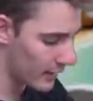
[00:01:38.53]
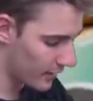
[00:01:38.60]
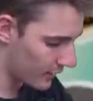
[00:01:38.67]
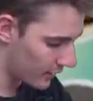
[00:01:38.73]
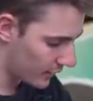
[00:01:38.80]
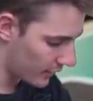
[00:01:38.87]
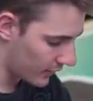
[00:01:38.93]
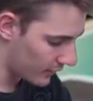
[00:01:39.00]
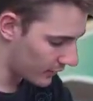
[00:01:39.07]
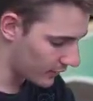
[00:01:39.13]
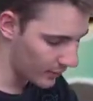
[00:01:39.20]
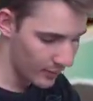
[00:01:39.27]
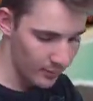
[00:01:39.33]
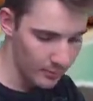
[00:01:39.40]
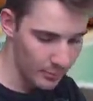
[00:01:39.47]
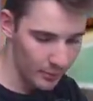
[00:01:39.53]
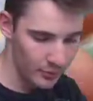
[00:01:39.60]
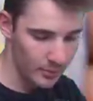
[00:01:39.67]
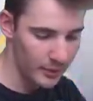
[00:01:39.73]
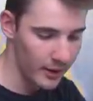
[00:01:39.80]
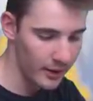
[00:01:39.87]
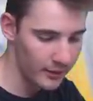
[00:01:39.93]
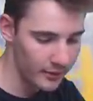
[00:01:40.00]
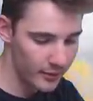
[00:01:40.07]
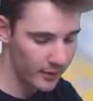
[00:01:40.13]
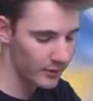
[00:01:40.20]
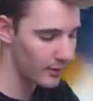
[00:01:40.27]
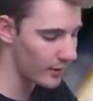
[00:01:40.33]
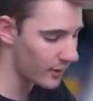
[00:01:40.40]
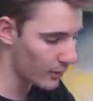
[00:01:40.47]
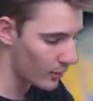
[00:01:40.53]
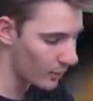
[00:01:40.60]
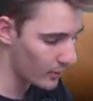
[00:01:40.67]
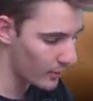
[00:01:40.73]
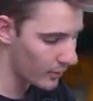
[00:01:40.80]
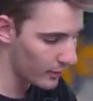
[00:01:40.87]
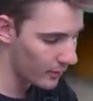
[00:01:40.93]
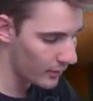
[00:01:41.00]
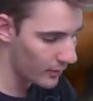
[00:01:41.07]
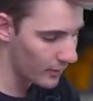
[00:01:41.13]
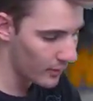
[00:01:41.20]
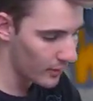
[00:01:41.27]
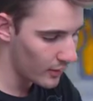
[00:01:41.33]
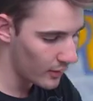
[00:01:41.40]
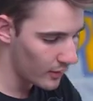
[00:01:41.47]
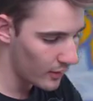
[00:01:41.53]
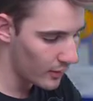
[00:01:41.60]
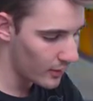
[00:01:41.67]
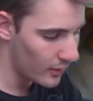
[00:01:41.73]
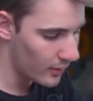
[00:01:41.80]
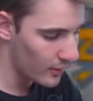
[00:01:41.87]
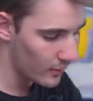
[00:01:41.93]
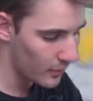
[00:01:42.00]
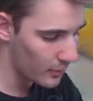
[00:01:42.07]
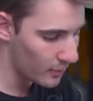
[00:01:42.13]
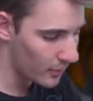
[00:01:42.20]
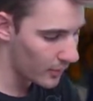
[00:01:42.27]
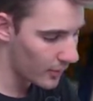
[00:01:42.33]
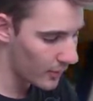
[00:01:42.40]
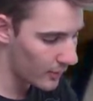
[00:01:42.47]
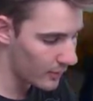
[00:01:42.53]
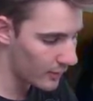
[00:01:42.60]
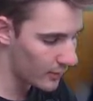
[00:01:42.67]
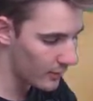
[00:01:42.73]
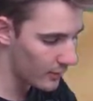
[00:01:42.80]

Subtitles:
in these booster packs. There's a code. Four and